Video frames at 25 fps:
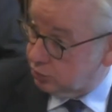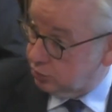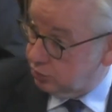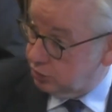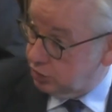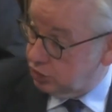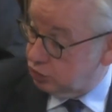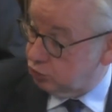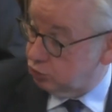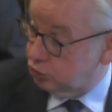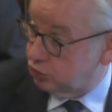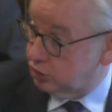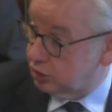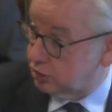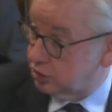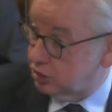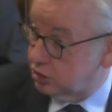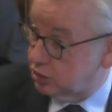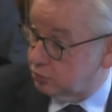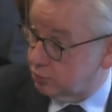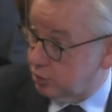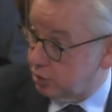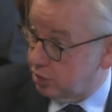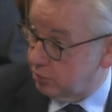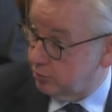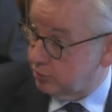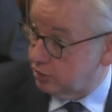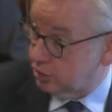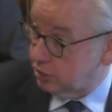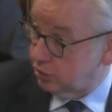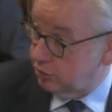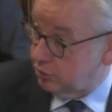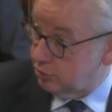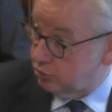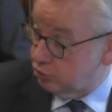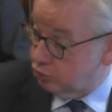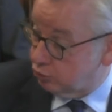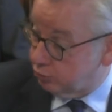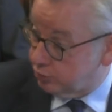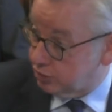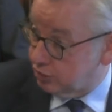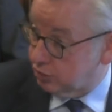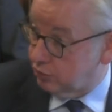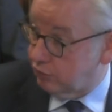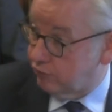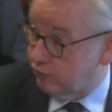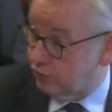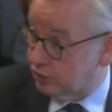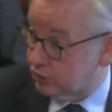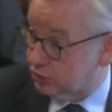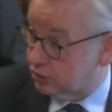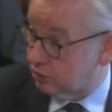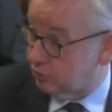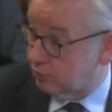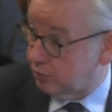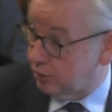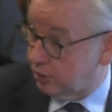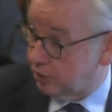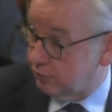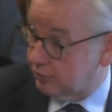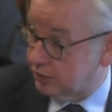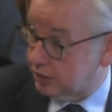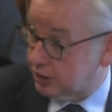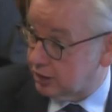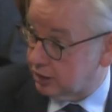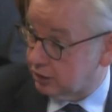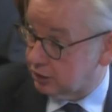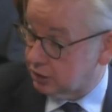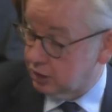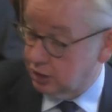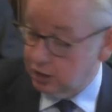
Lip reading: need to address in this Parliament, including the repeal of the Fixed Term Parliaments Act,